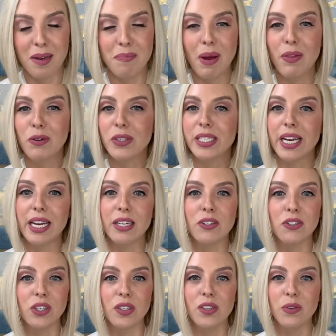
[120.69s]
Mother's Day
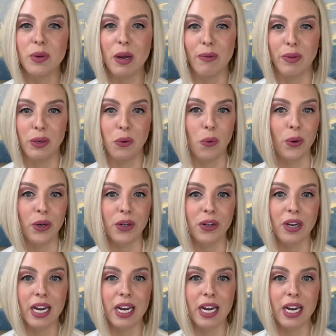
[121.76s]
is just around the corner,